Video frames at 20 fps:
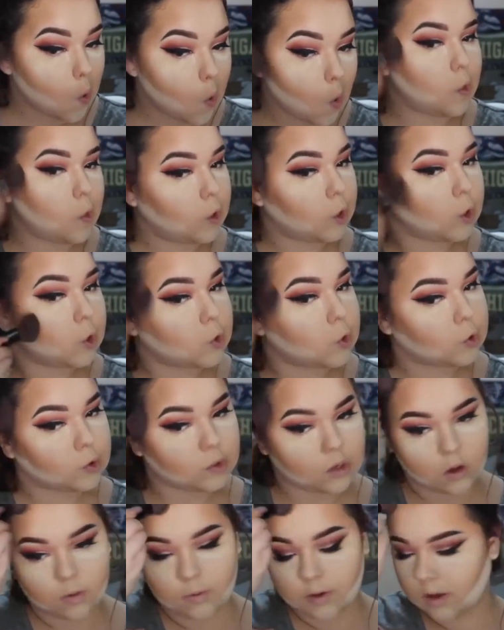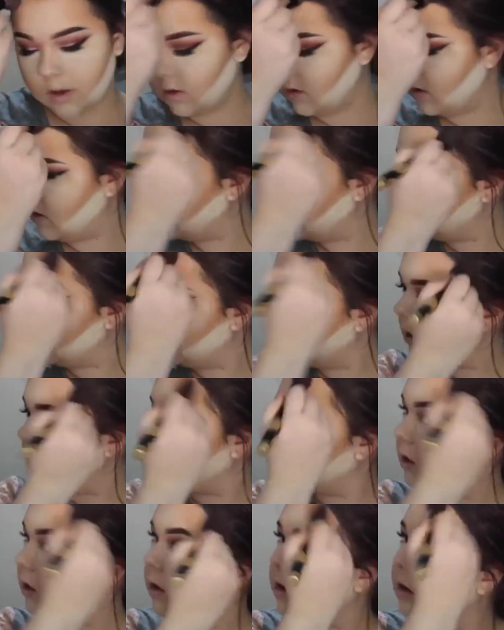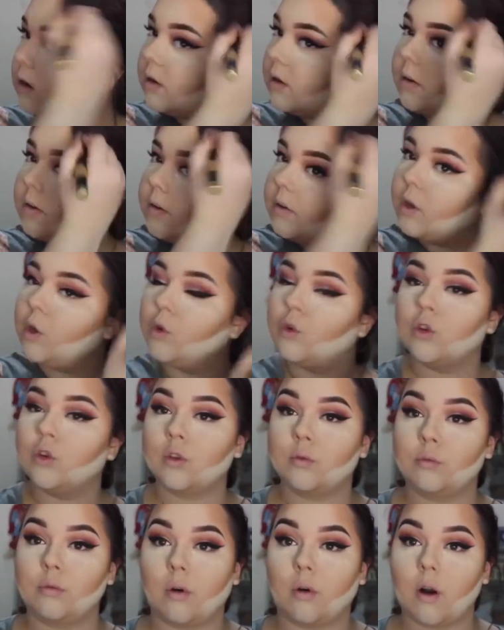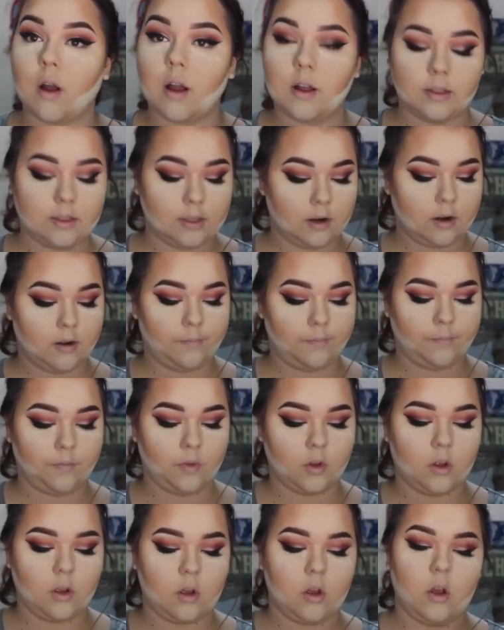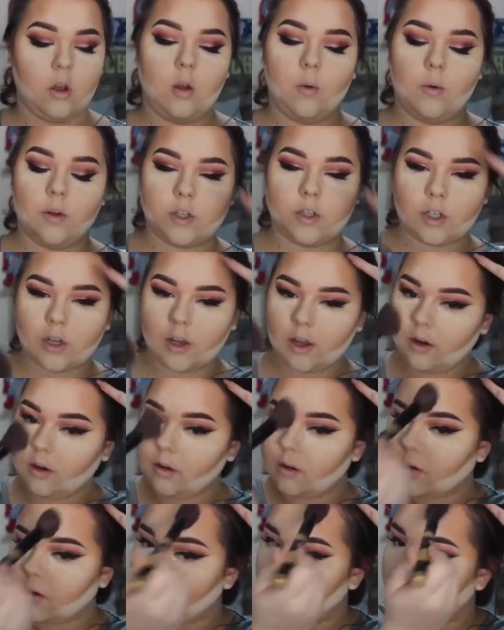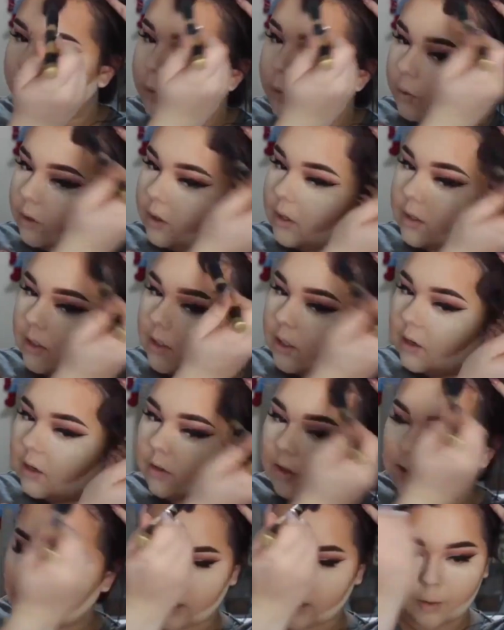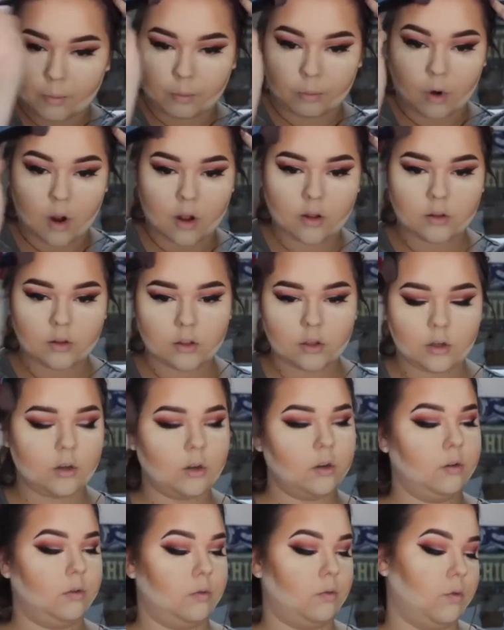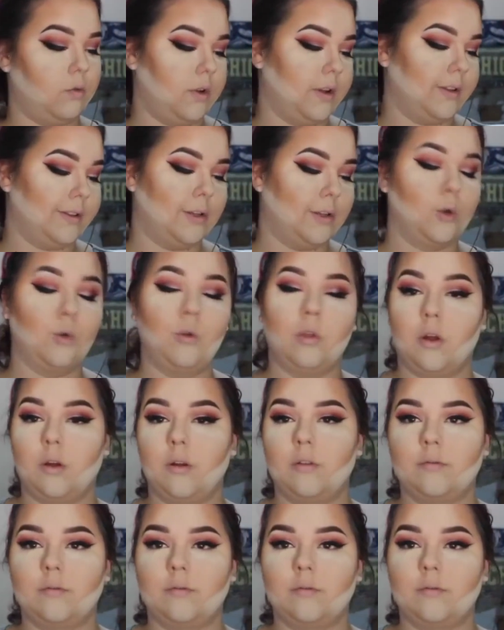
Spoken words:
And then you just go in, and then you just bronze it up. Which, I don't know if you would consider this like a bronzer. Well, it's Hoola.